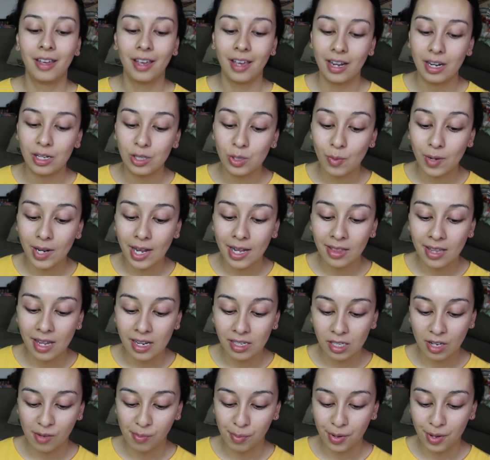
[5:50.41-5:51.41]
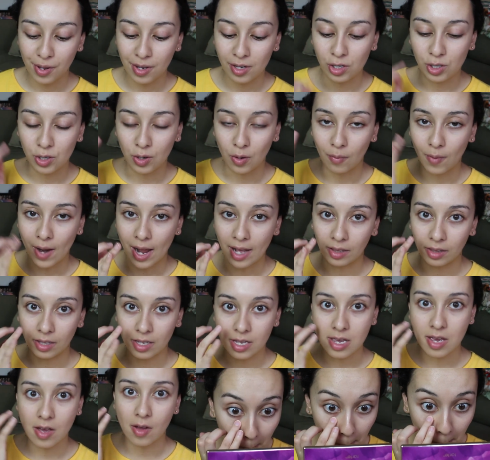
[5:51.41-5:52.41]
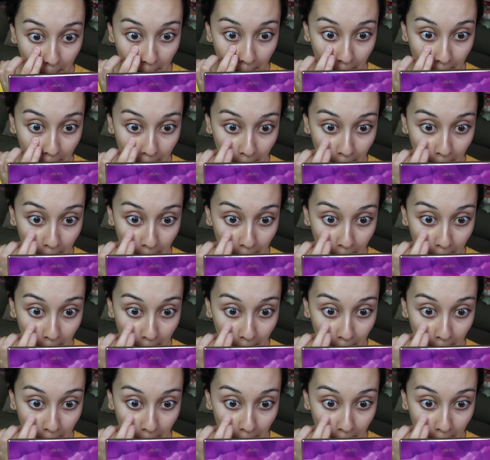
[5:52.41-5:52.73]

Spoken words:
And it's what I like to put directly on